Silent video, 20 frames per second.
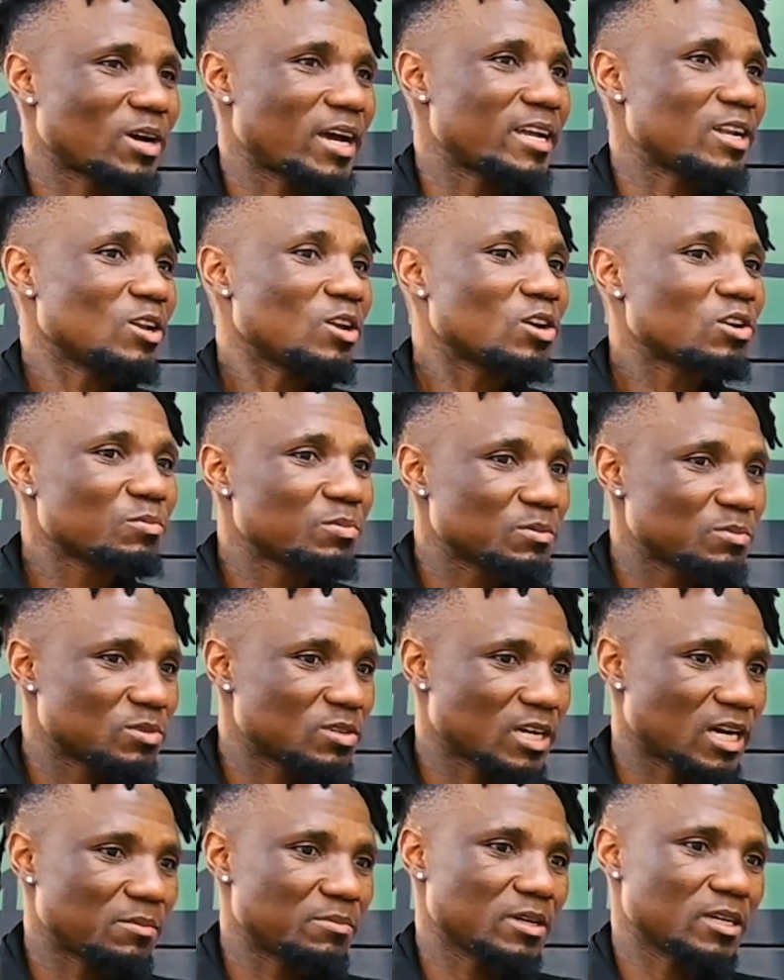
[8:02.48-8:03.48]
I had a lot of
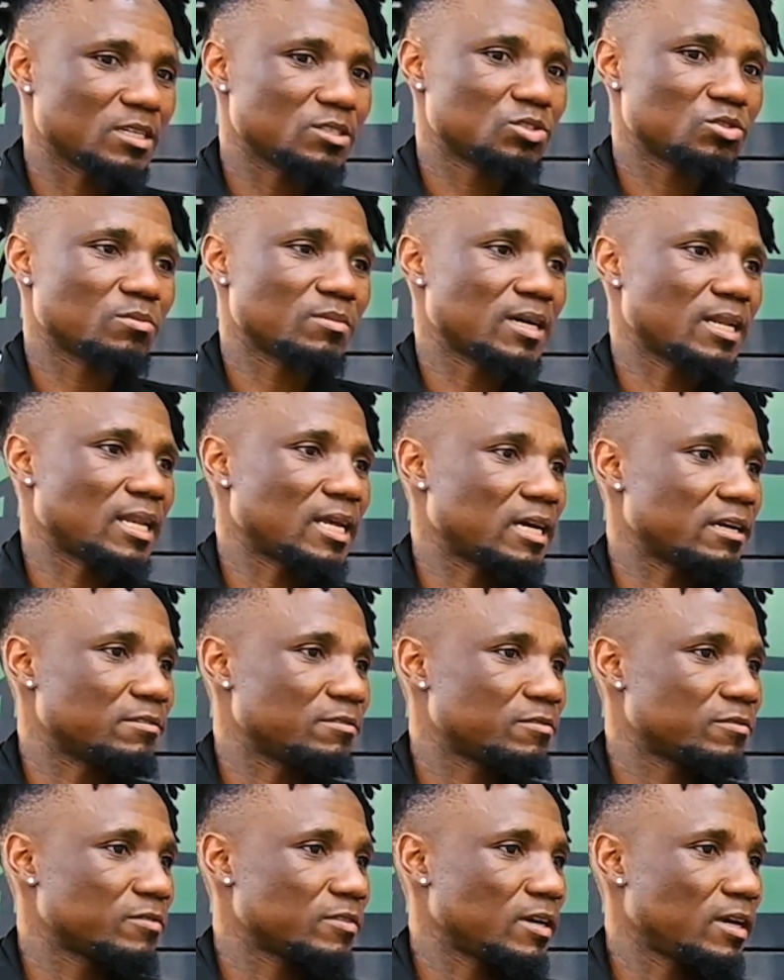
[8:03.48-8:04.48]
people coming into my
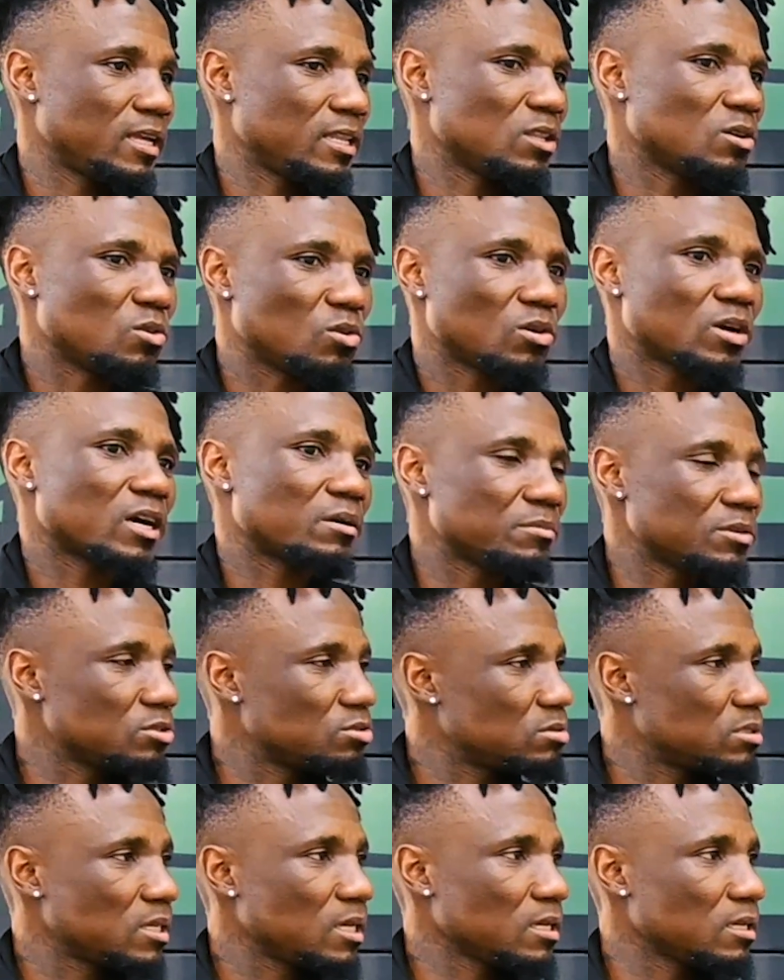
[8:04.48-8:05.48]
life, and they're all coming
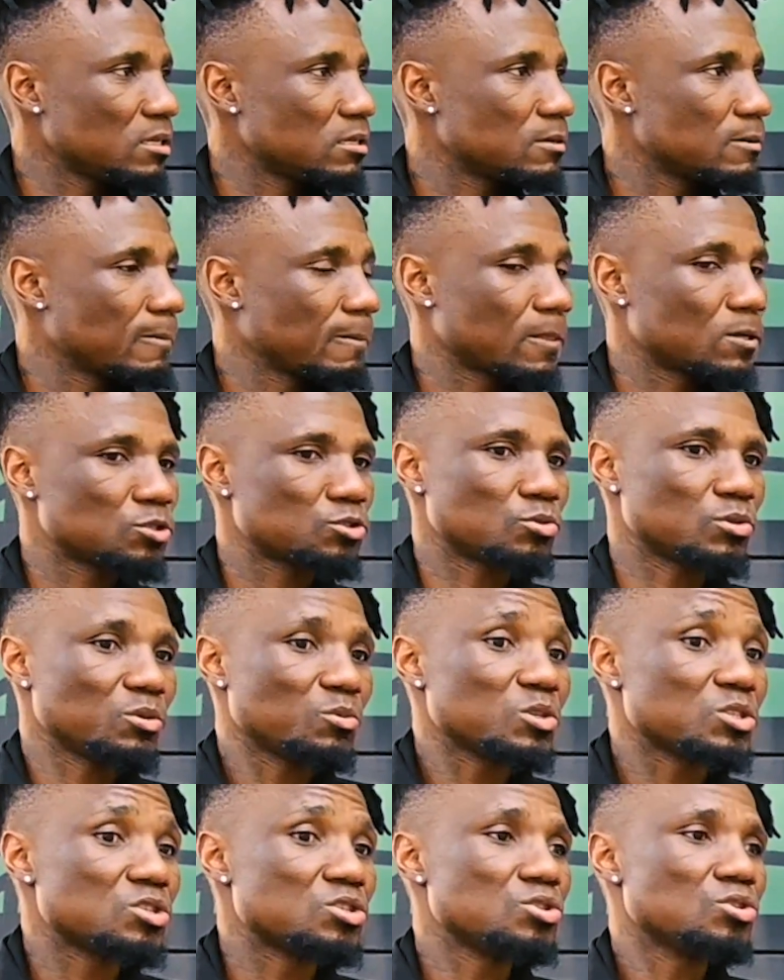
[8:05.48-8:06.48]
to take. So there
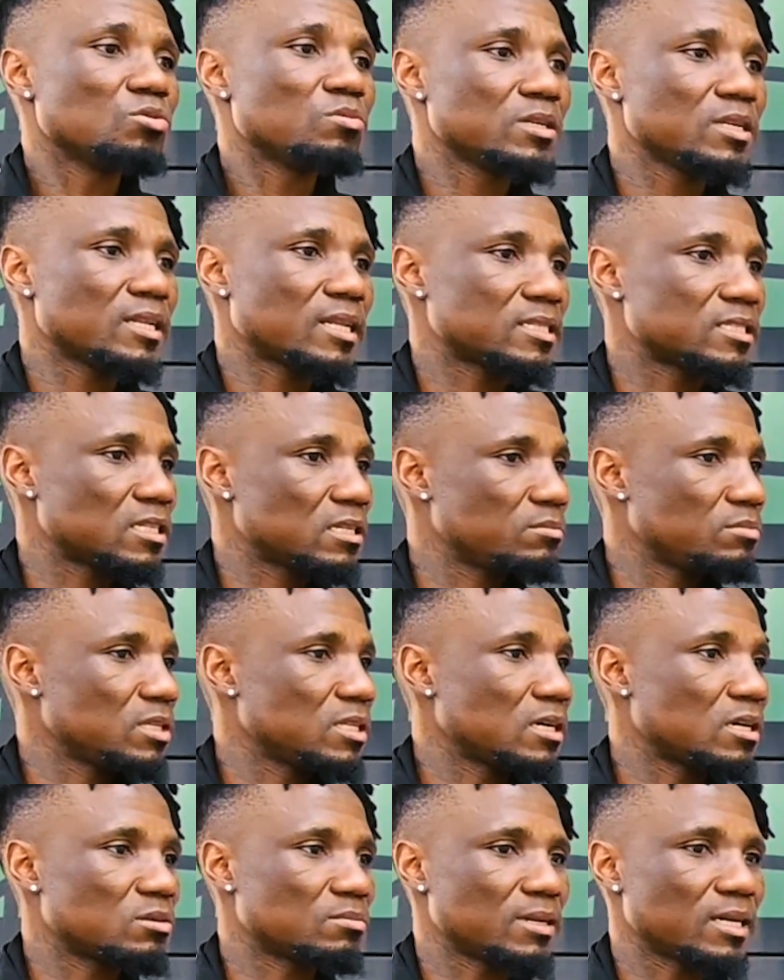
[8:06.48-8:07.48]
was nobody that set me
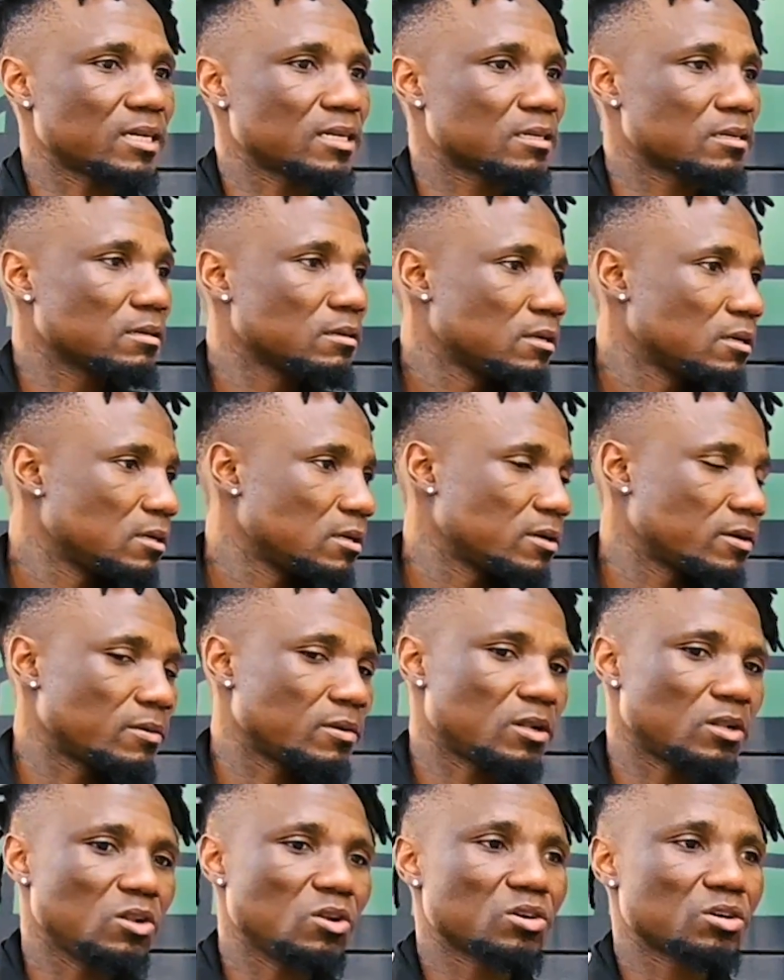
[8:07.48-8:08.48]
down like,
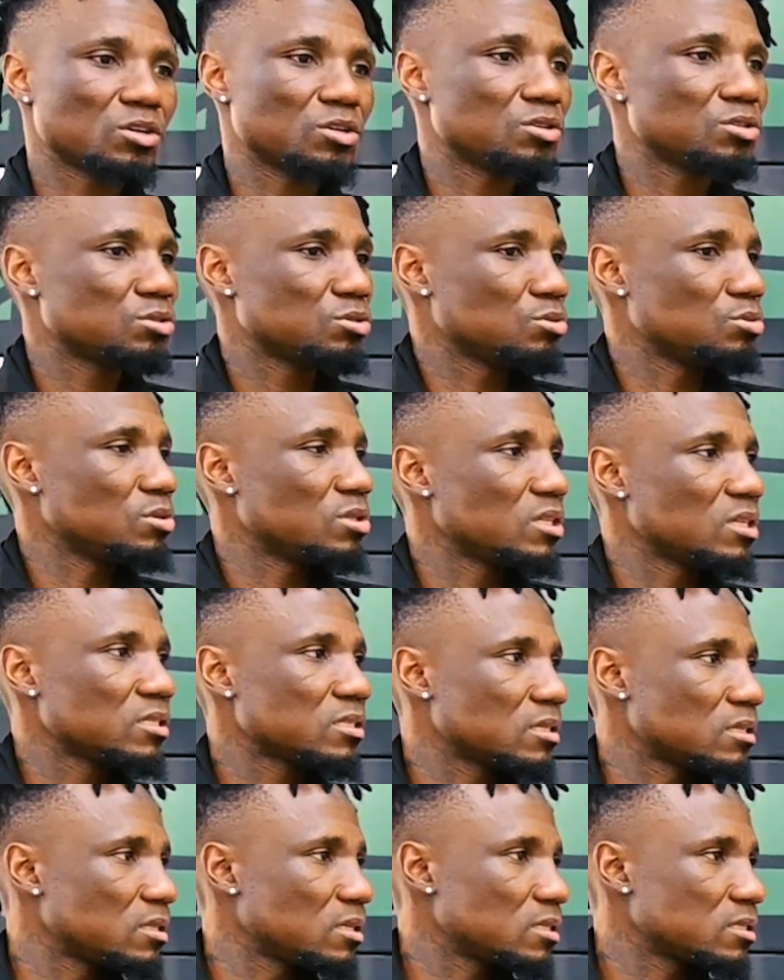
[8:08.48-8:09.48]
look, you need to do
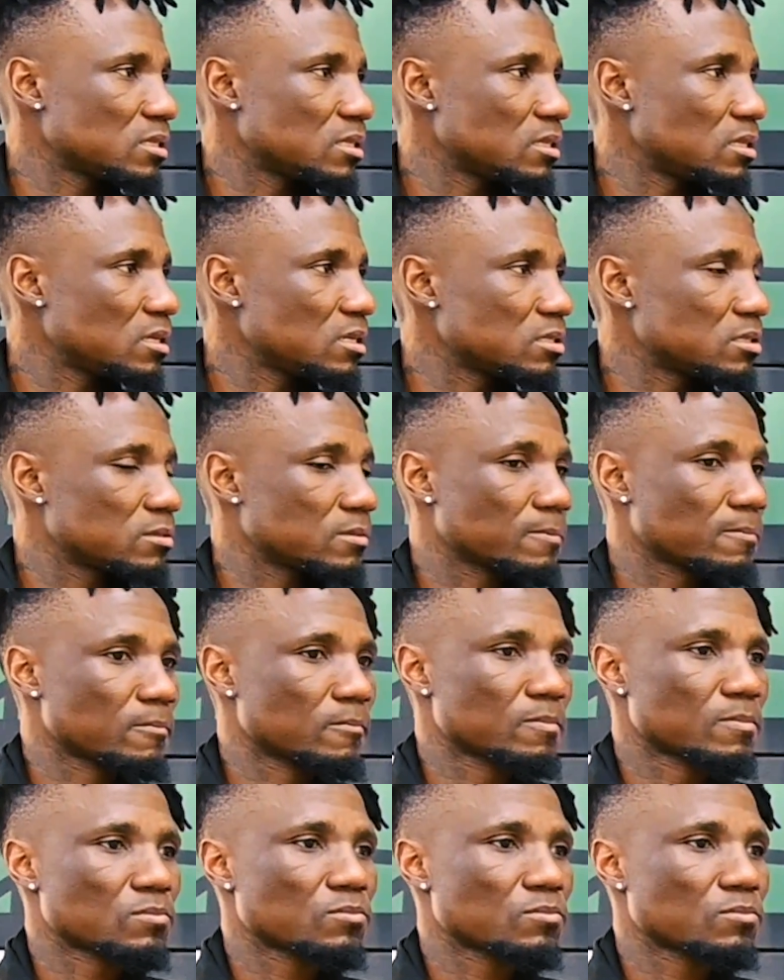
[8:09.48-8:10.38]
this and this and this.